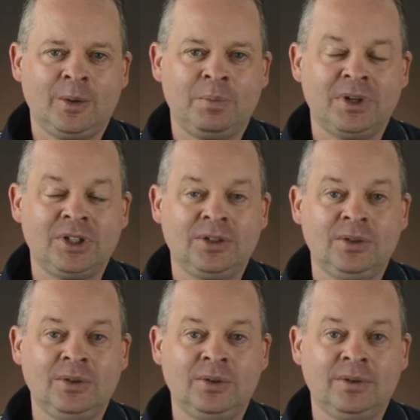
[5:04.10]
but
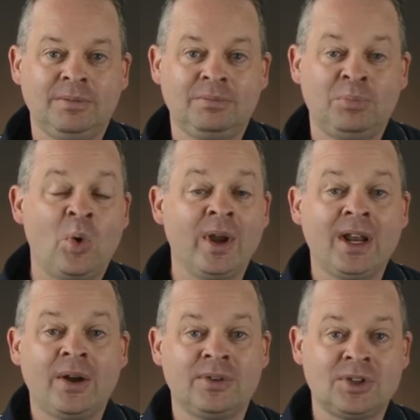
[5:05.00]
to point
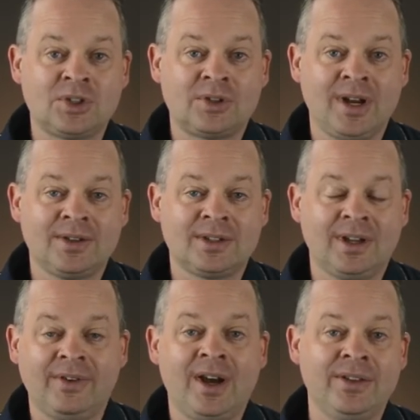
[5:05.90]
out the strengths
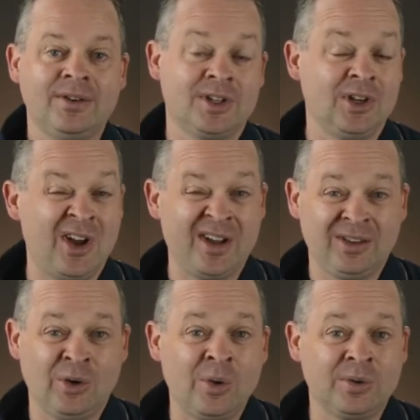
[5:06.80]
of others and not
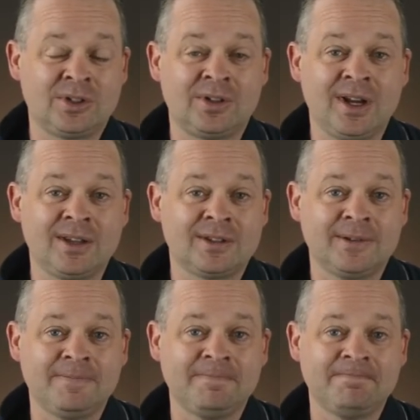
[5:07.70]
their own strengths.
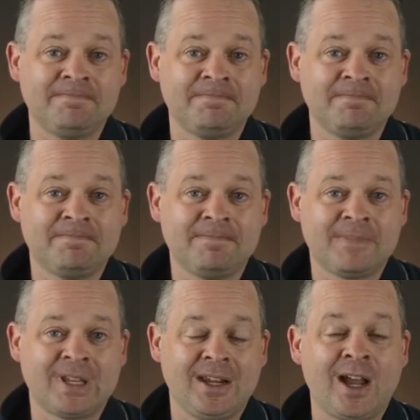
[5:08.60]

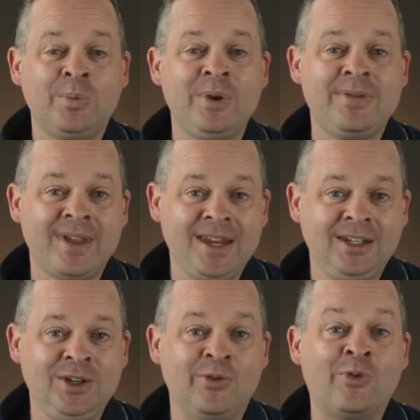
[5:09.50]
God, we
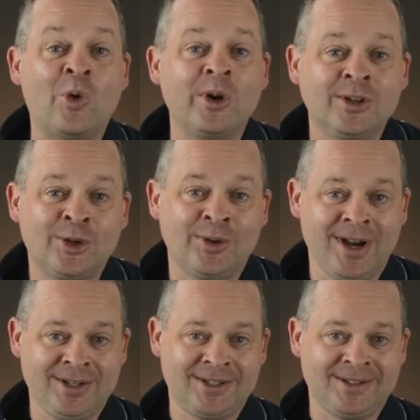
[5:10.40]
thank you for your
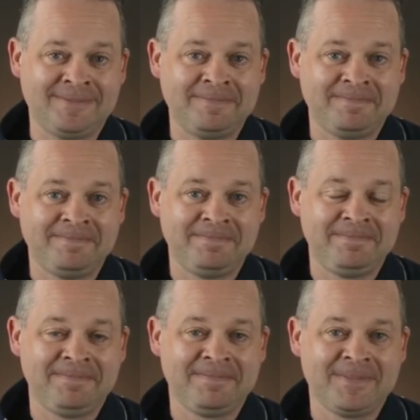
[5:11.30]
grace.
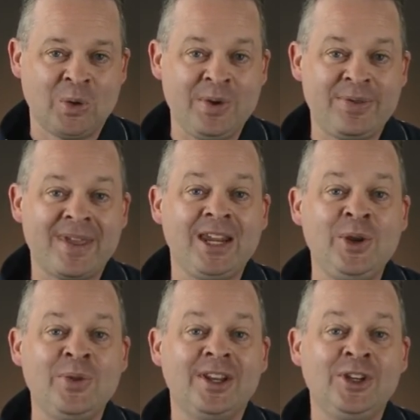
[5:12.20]
We thank
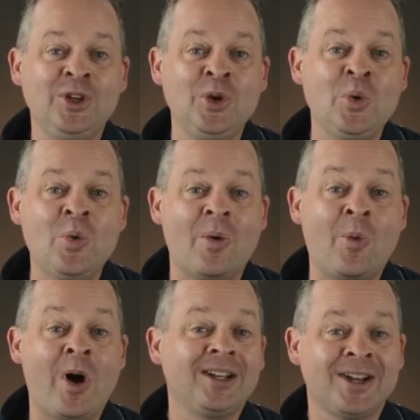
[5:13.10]
you that you
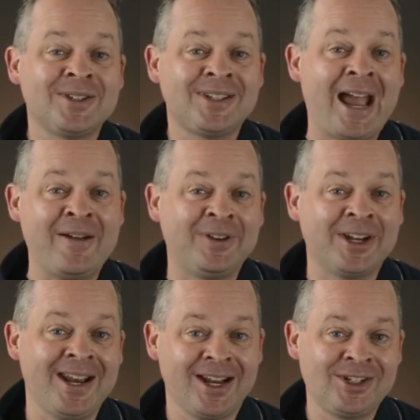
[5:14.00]
want us to have
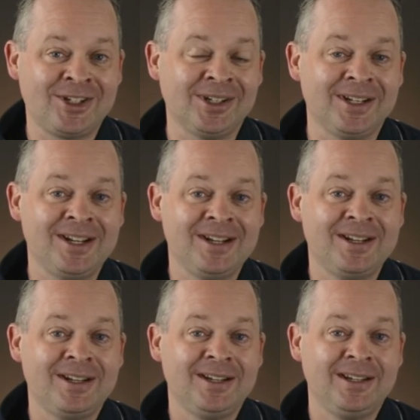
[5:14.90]
connection
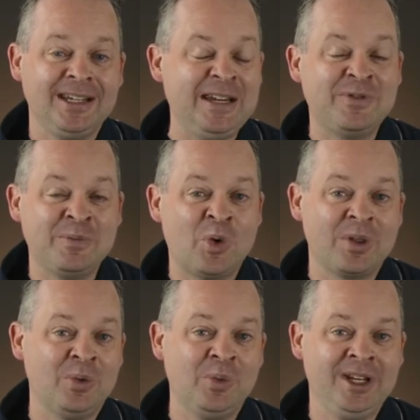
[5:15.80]
even more
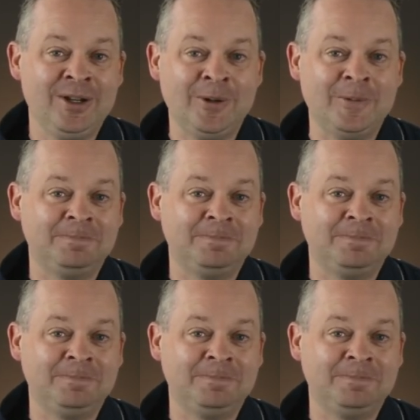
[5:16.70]
than we do.